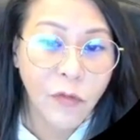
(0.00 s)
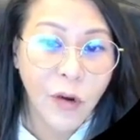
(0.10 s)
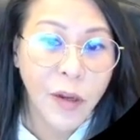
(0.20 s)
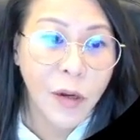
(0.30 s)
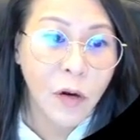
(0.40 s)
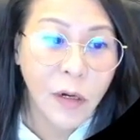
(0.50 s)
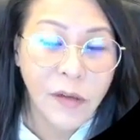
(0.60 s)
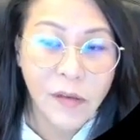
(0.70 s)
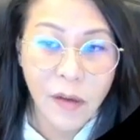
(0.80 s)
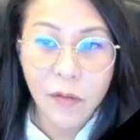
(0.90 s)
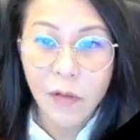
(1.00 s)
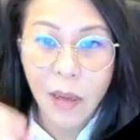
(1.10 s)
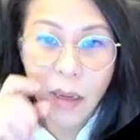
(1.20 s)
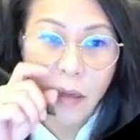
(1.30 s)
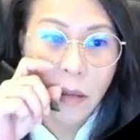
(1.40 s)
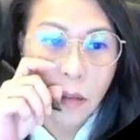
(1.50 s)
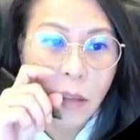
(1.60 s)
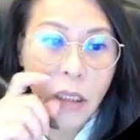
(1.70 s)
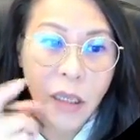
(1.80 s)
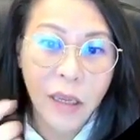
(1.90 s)
trading. or Next time you can
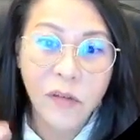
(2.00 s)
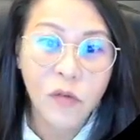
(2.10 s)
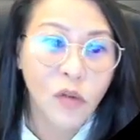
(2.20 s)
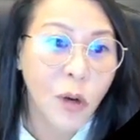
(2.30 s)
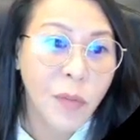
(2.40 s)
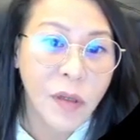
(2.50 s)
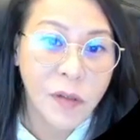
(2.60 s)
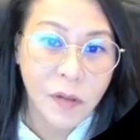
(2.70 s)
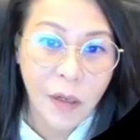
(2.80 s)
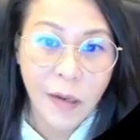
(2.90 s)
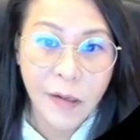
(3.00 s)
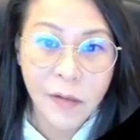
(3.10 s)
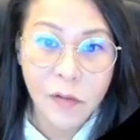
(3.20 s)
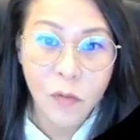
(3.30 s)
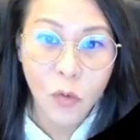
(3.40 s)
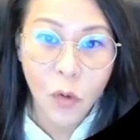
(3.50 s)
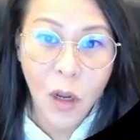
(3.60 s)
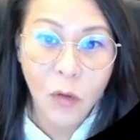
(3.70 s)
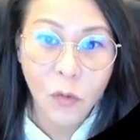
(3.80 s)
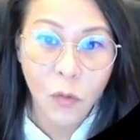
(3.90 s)
in case you drop less, at least you know
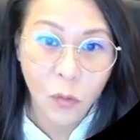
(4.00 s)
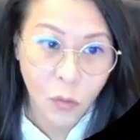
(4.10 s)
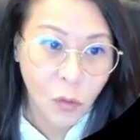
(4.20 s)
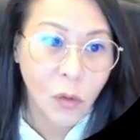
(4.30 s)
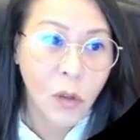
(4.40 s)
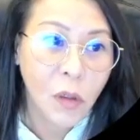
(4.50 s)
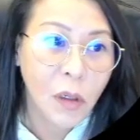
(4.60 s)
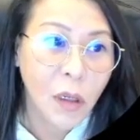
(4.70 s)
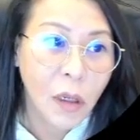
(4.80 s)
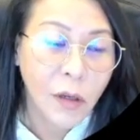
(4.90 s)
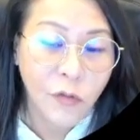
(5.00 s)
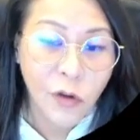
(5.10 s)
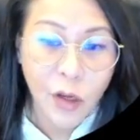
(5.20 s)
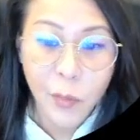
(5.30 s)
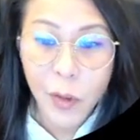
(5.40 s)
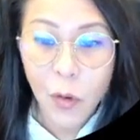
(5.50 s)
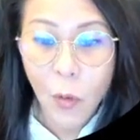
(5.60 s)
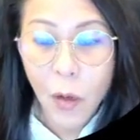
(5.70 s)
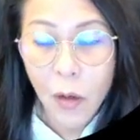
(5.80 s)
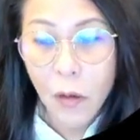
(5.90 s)
how to trade a bit or
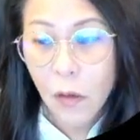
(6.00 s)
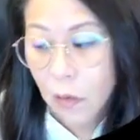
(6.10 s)
what. lor.